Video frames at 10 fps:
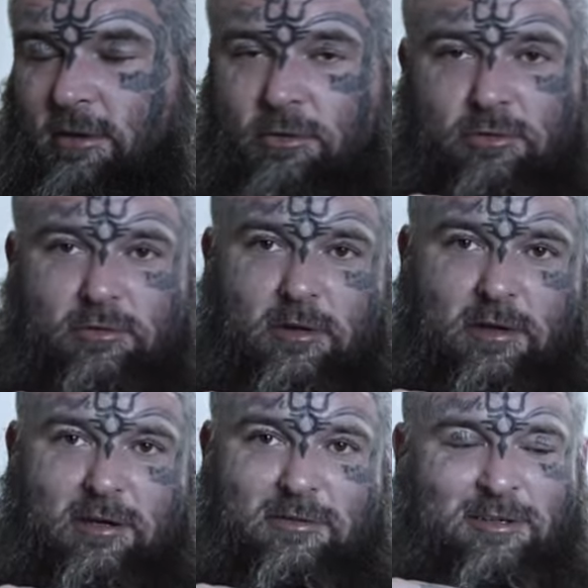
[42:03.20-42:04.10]
all sorts of
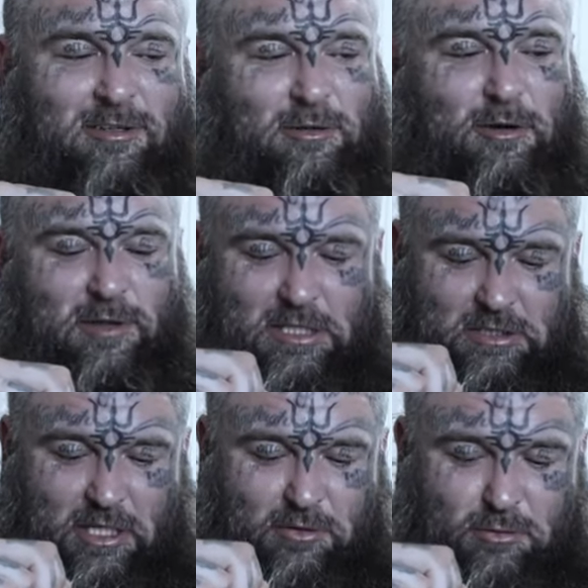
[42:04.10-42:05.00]
things. There's a lot of things
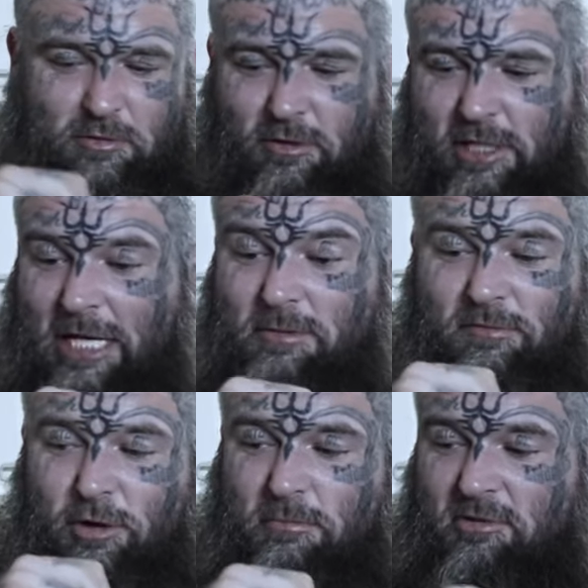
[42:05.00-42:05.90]
that I do, so it keeps me
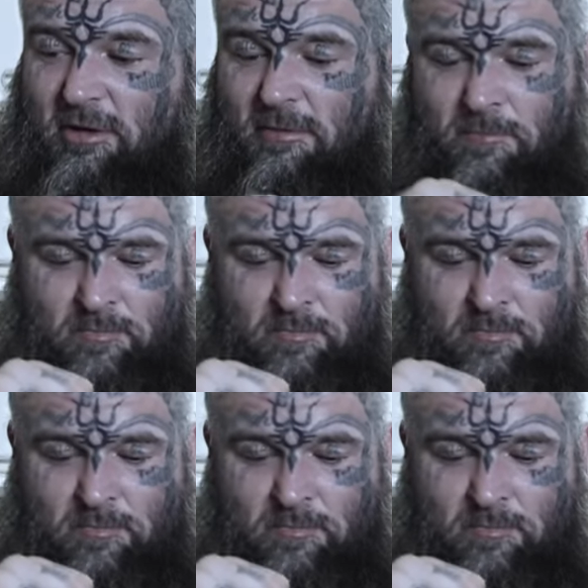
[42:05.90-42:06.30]
very busy,